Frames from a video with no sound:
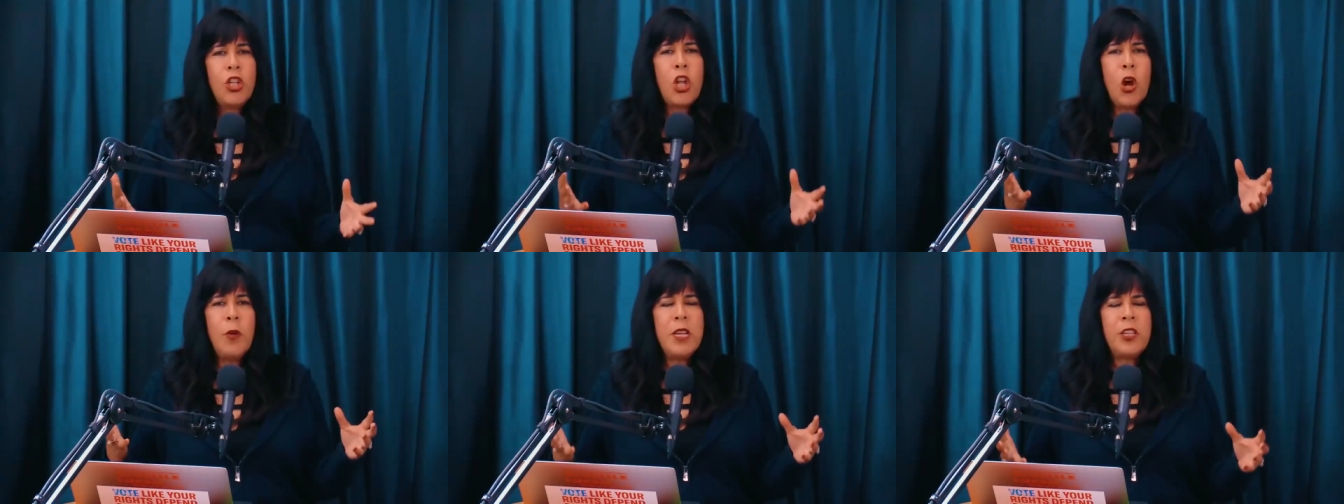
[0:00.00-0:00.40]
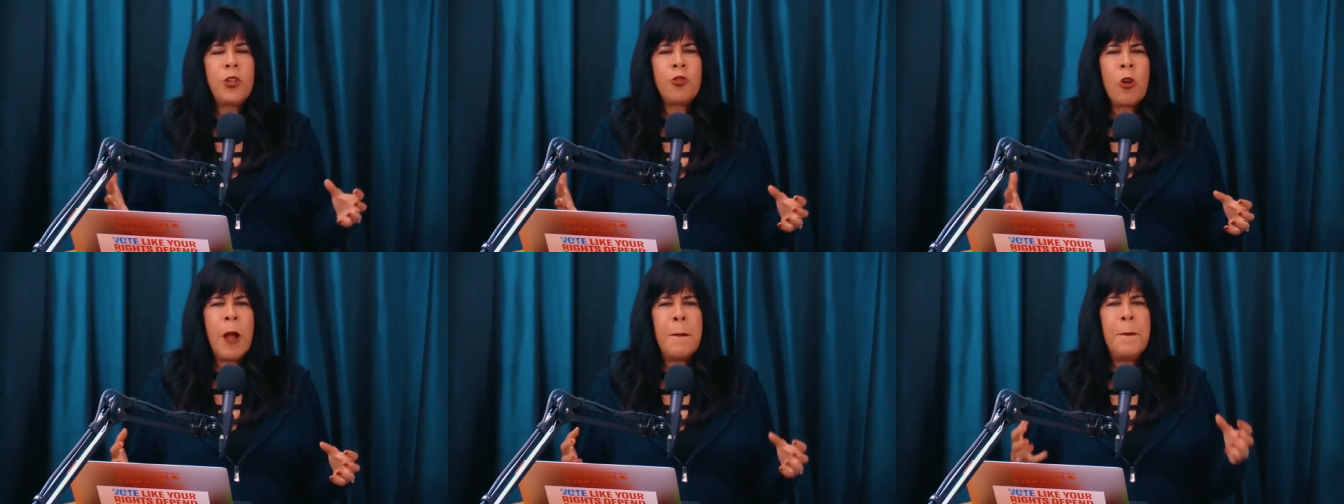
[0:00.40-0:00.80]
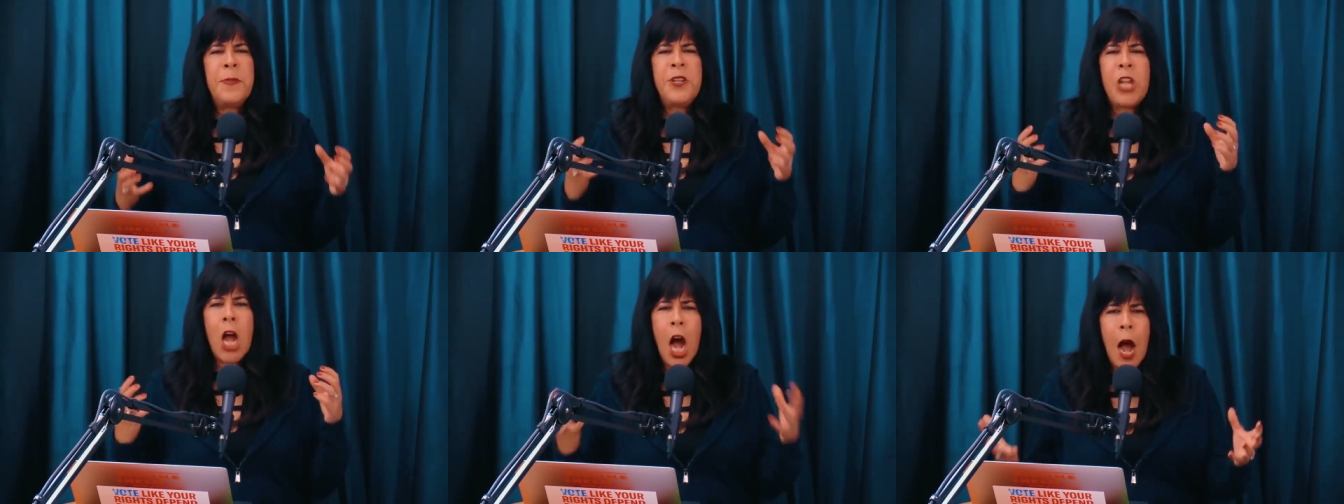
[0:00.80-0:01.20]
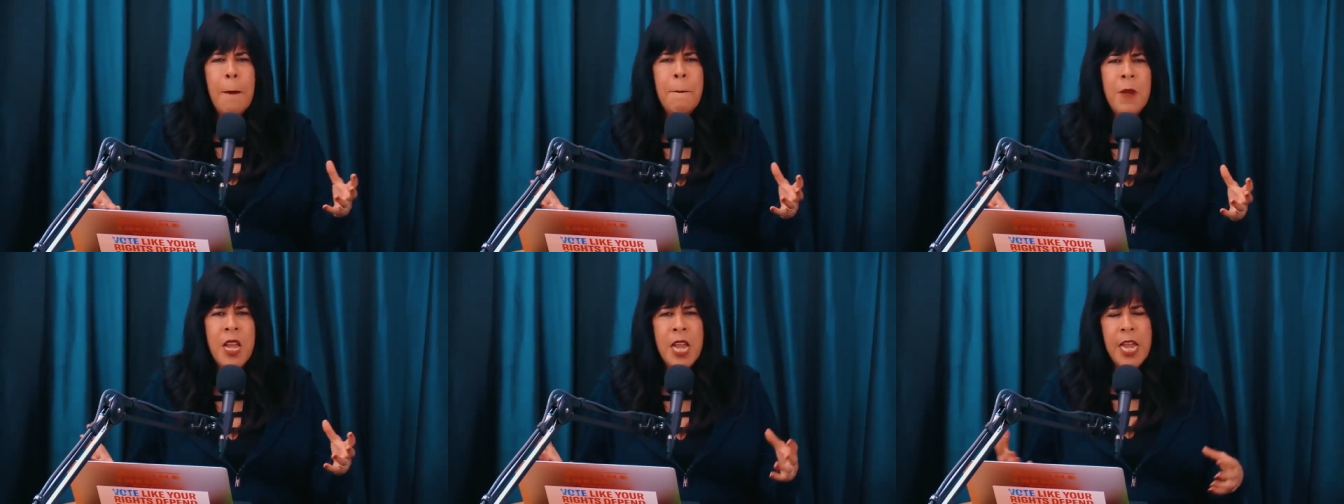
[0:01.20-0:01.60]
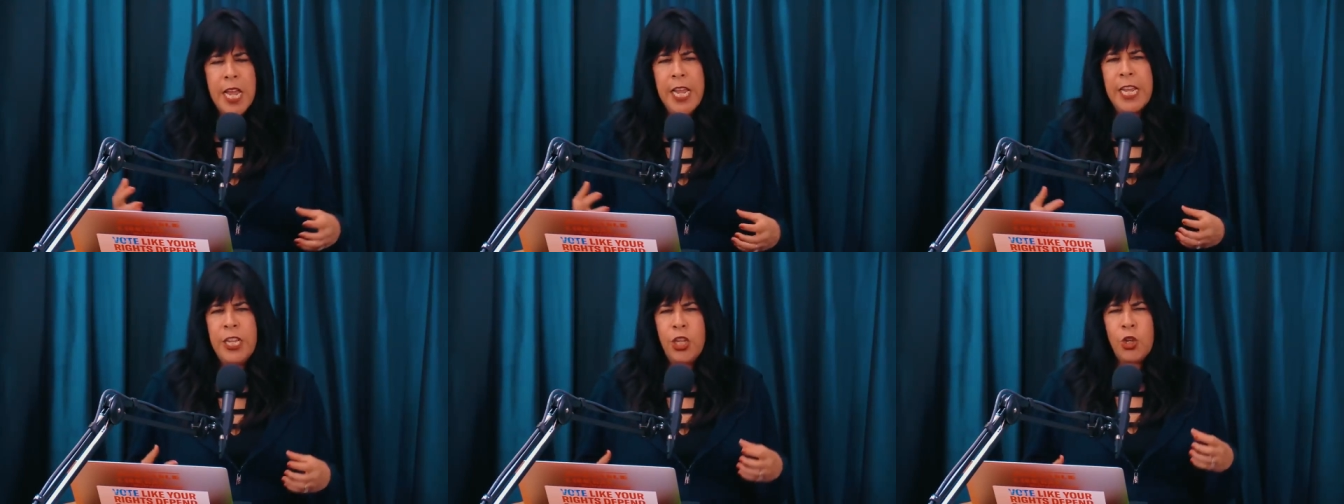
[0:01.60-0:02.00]
So is Trump dumb?
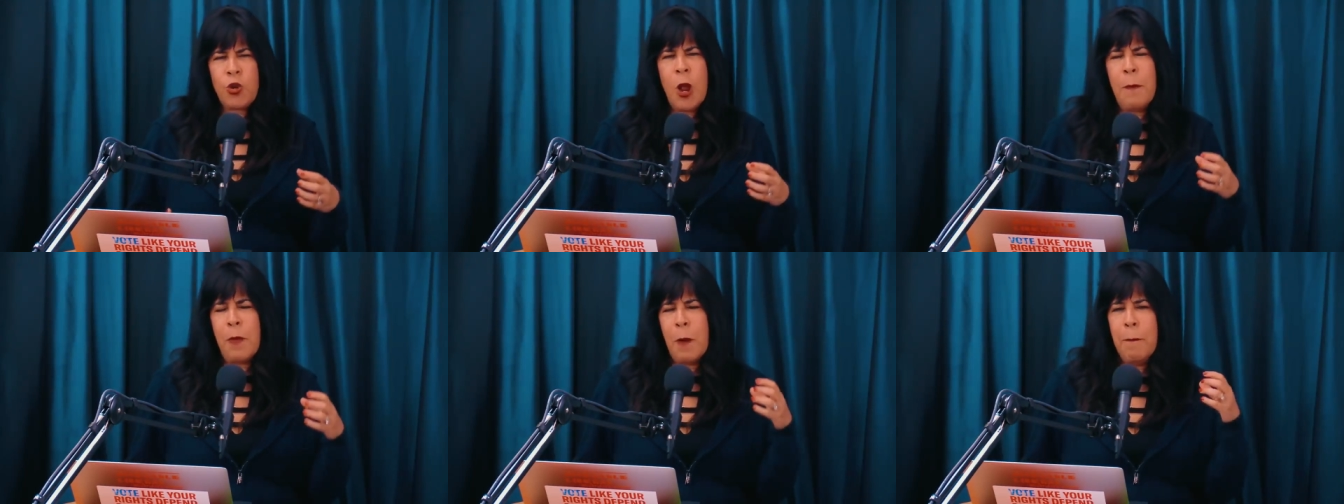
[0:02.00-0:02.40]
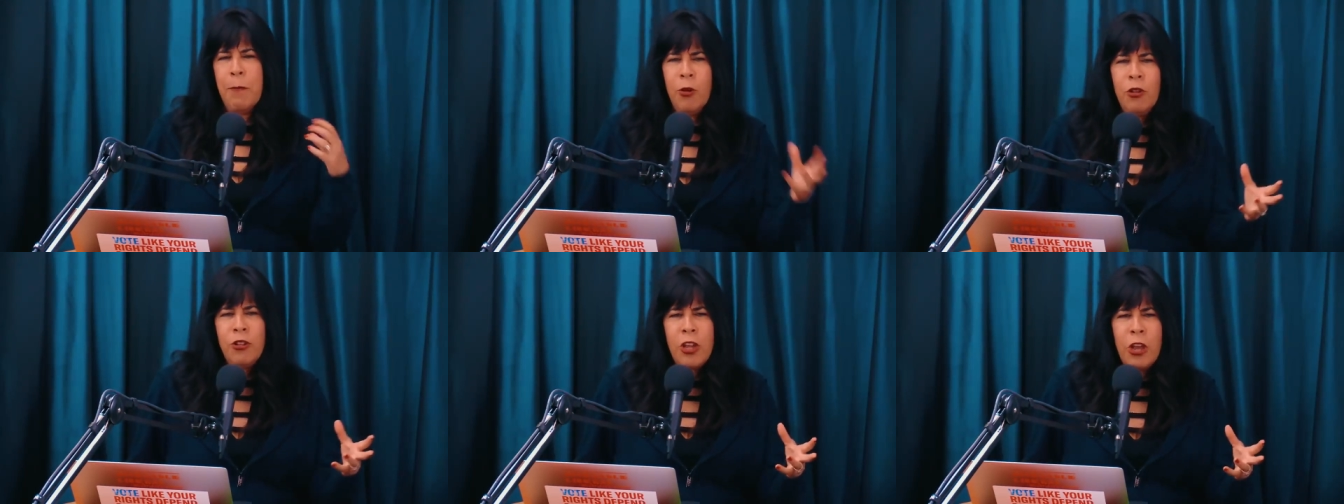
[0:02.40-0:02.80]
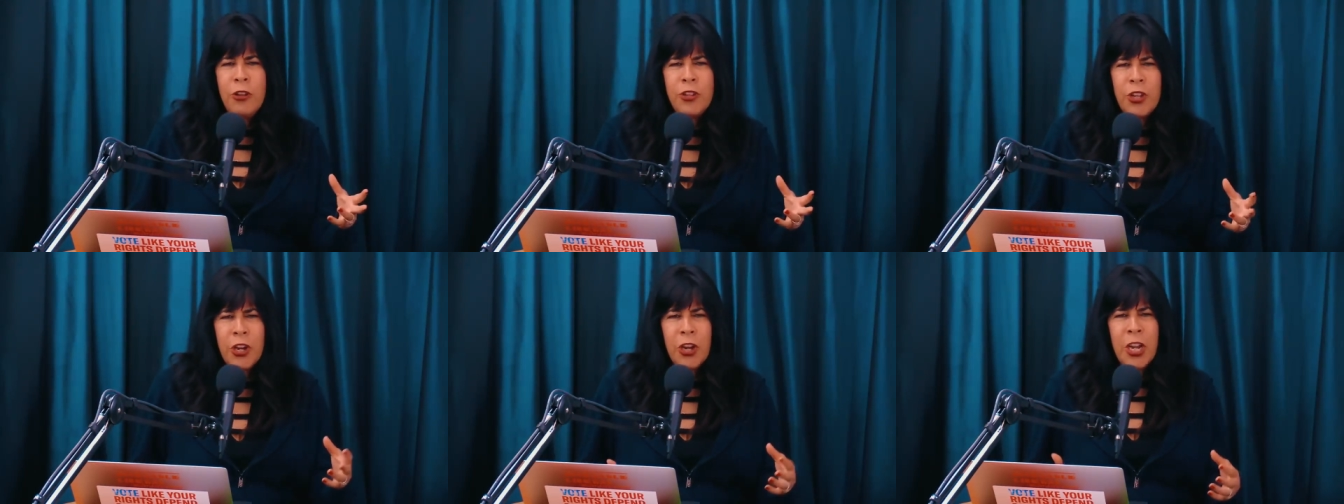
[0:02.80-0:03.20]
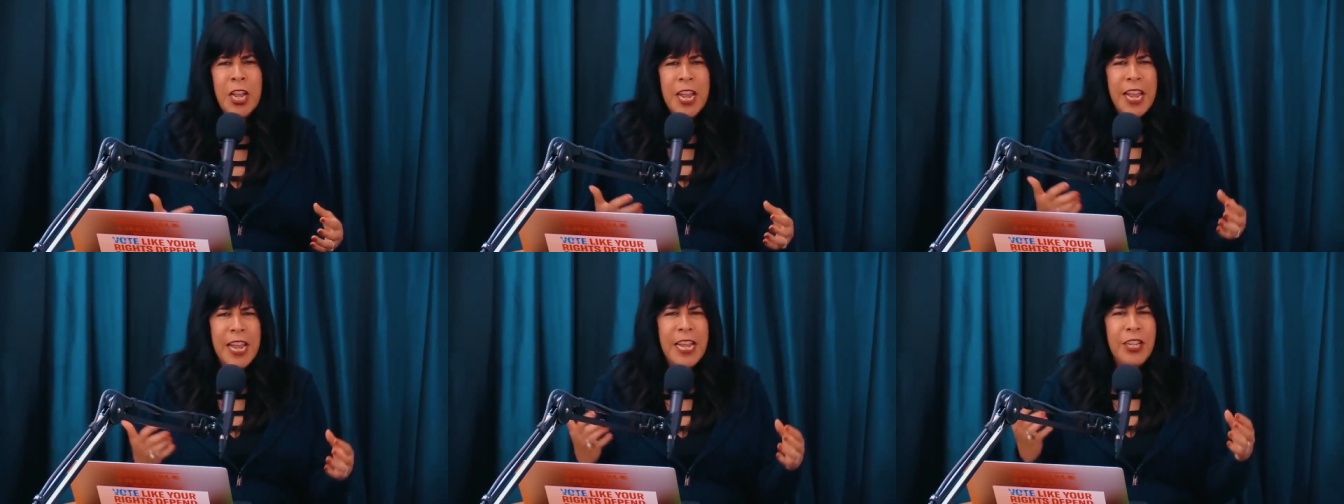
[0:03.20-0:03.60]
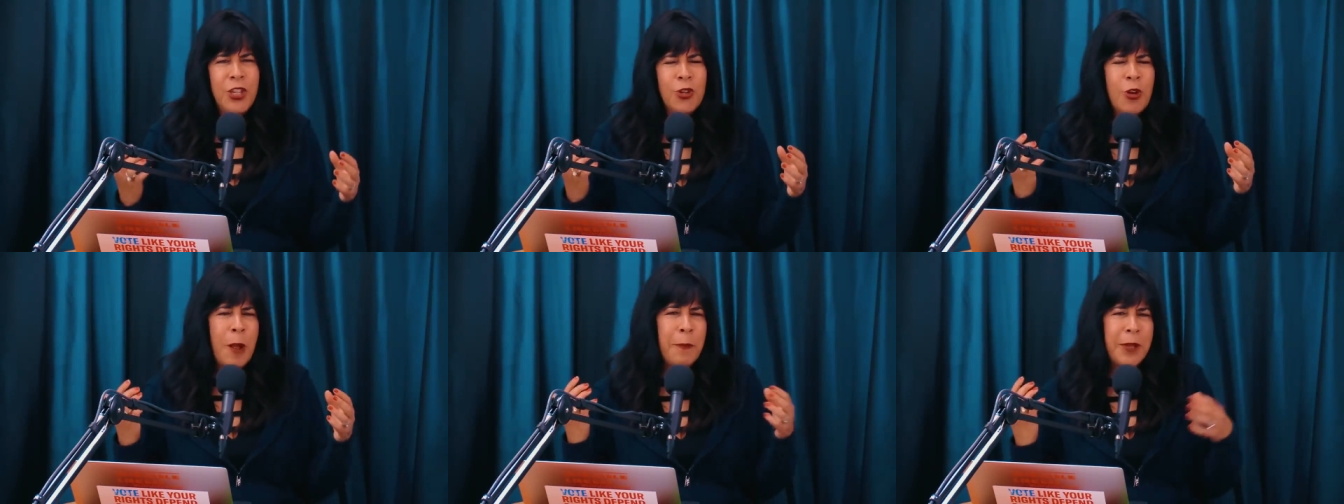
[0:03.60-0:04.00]
Is Trump a bulldozer? Is
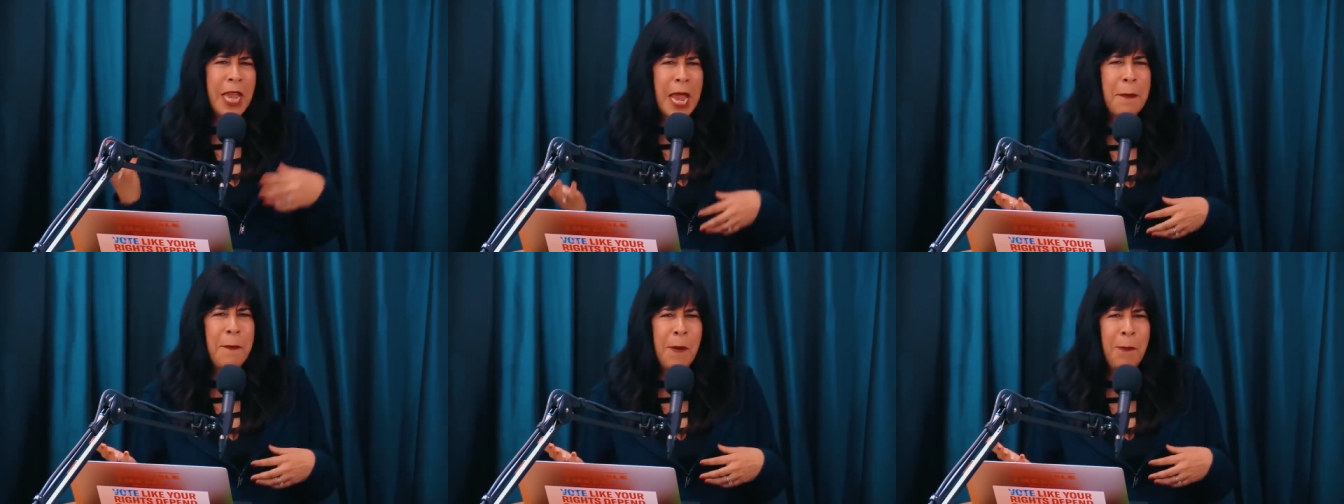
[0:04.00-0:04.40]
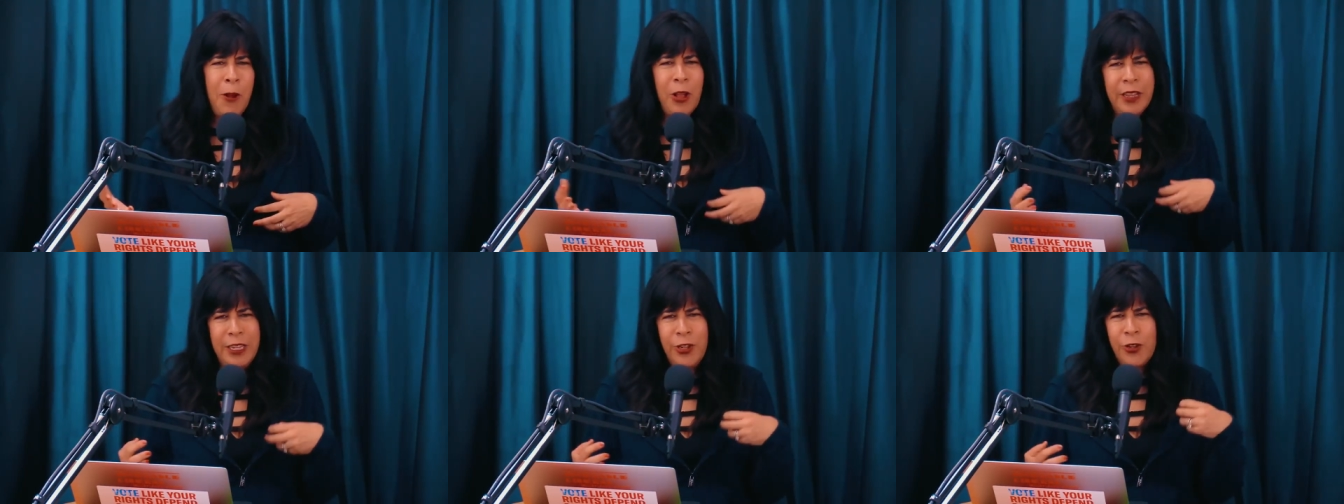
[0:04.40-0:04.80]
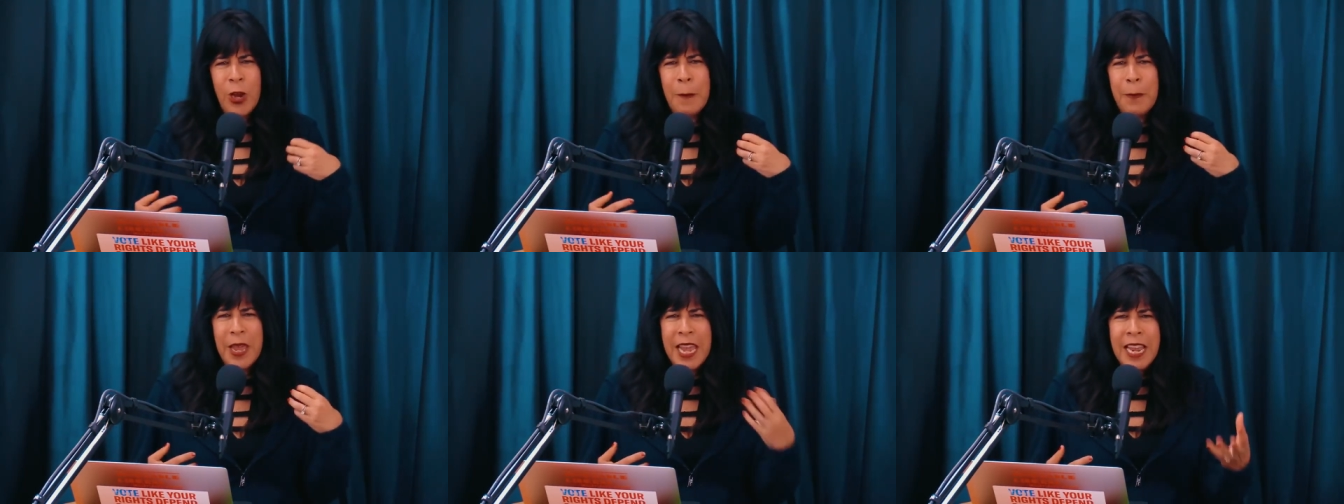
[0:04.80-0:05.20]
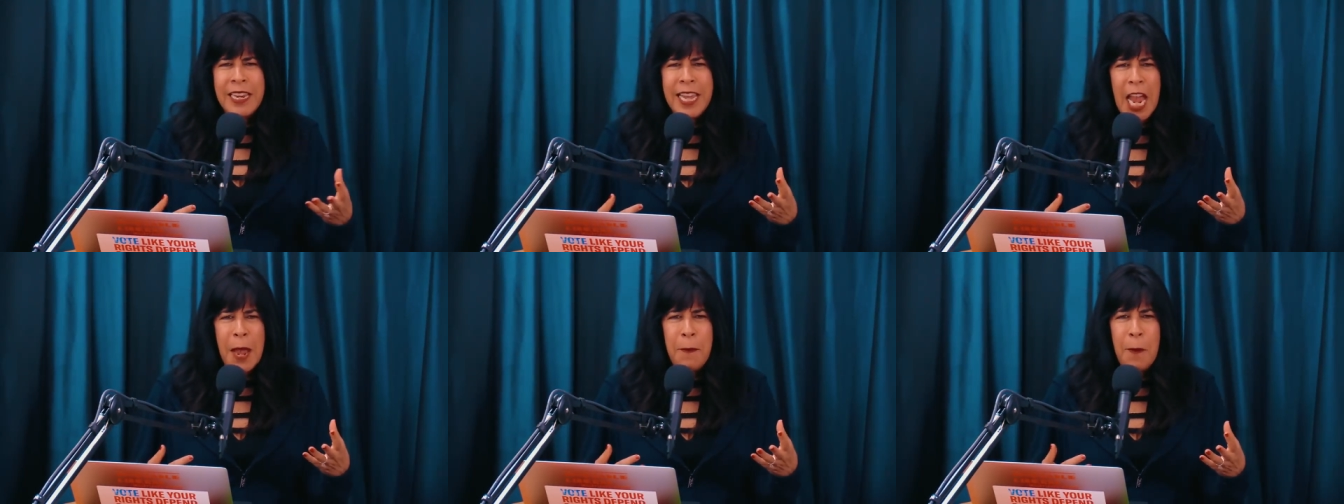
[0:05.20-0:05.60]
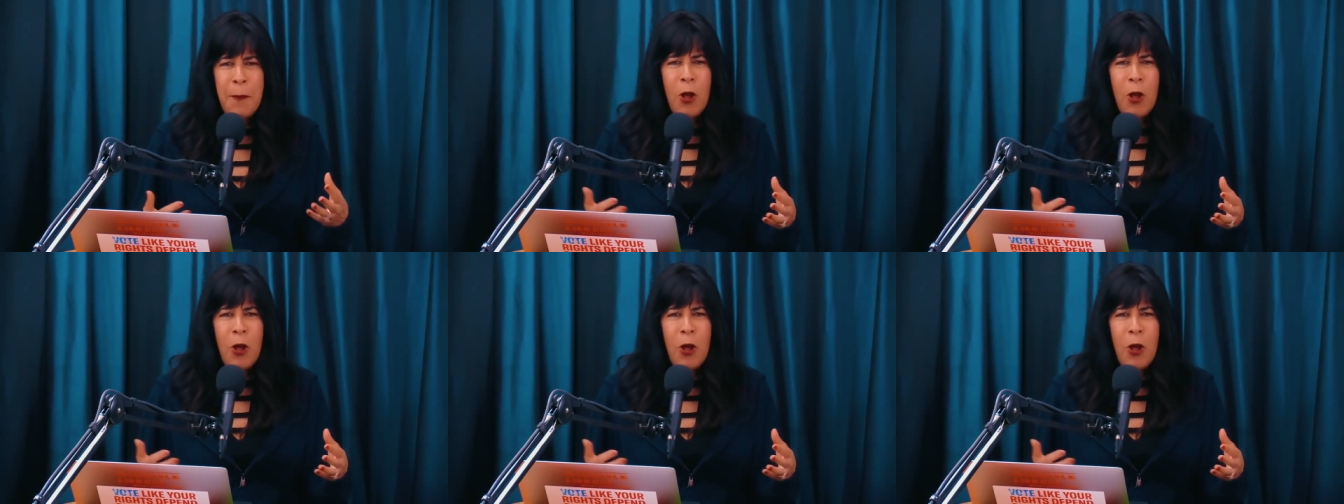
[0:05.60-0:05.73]
Trump capable? Is Trump incapable?